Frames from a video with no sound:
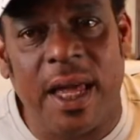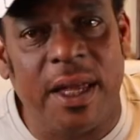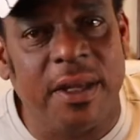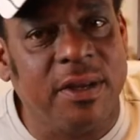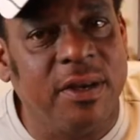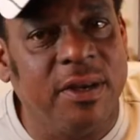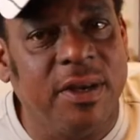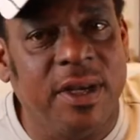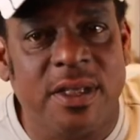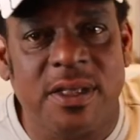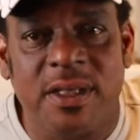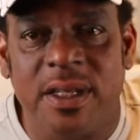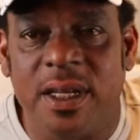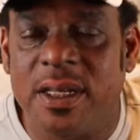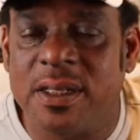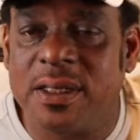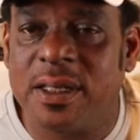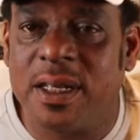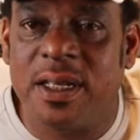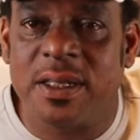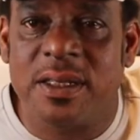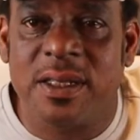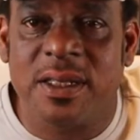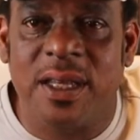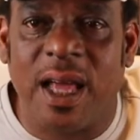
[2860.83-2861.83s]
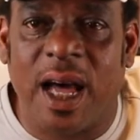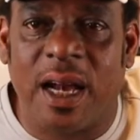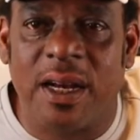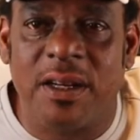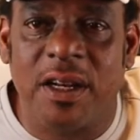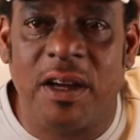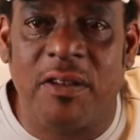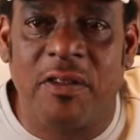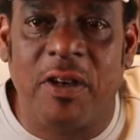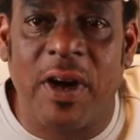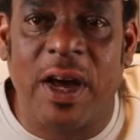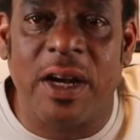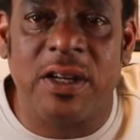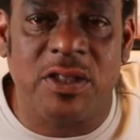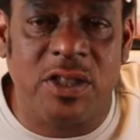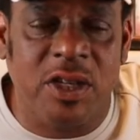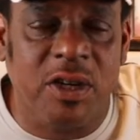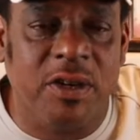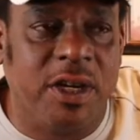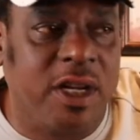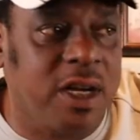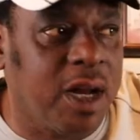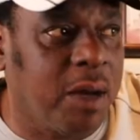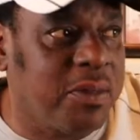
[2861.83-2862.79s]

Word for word: thank you is, is, is not enough gratitude.